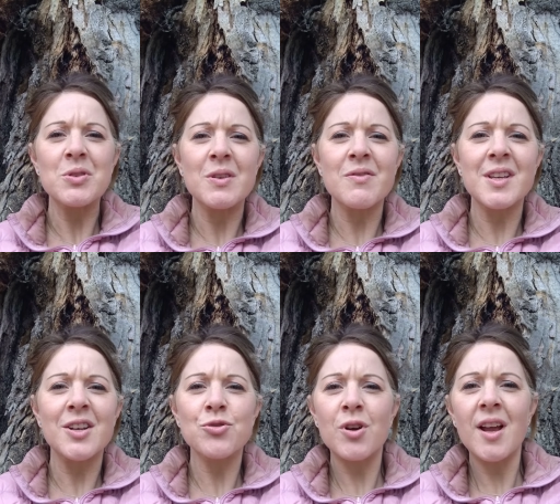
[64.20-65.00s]
sort of say
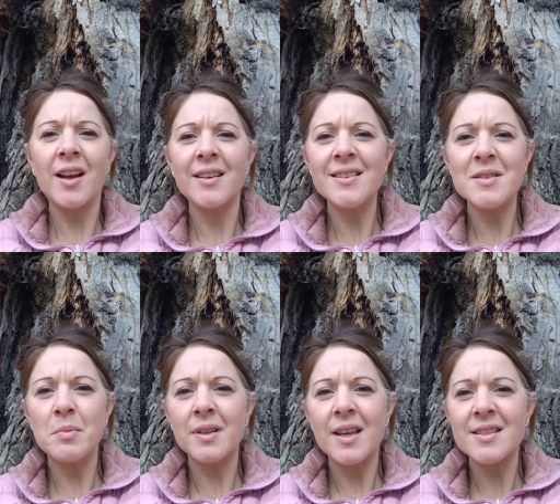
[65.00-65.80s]
tree huggers,
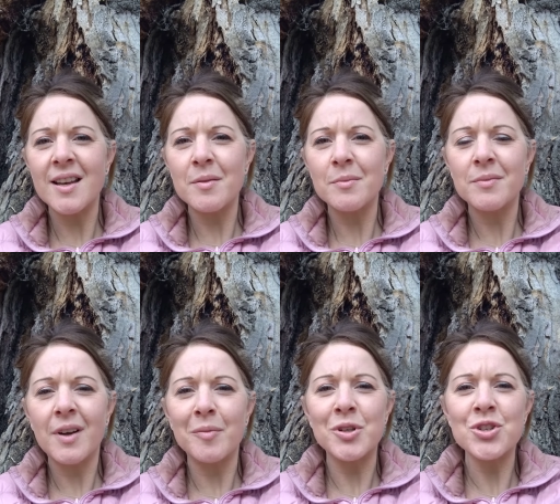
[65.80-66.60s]
but yes, I'm,
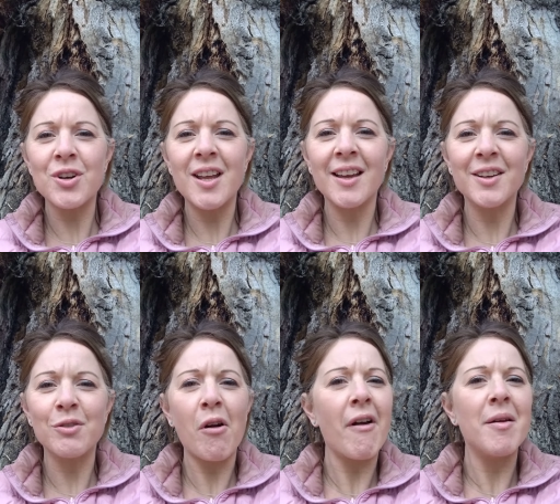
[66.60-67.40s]
I'm a tree hugger
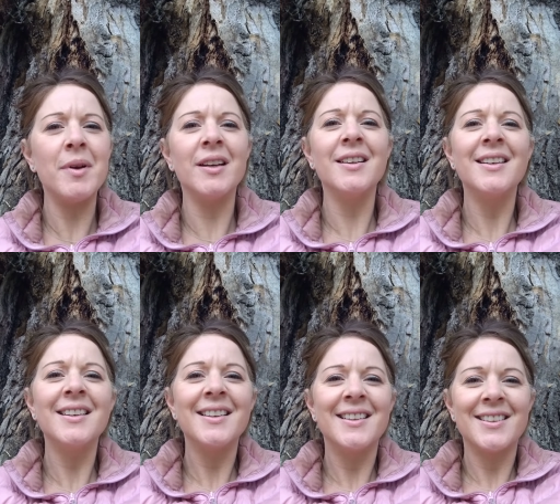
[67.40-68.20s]
or I'm a
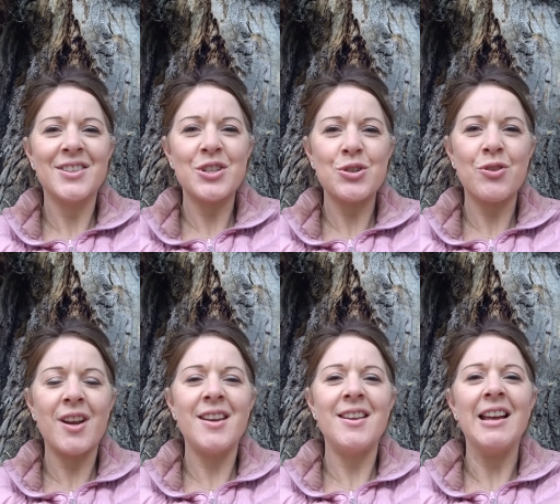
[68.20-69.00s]

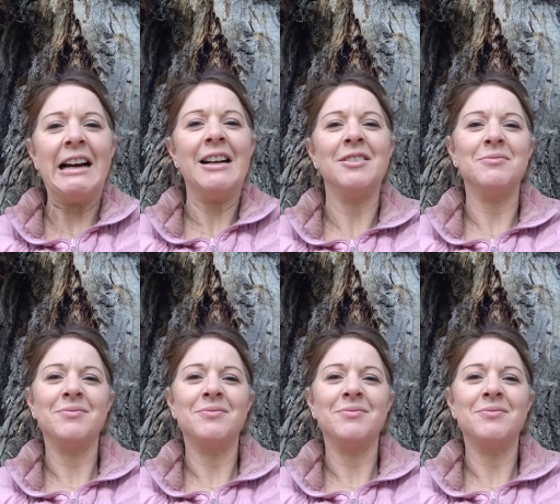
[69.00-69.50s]
tree um,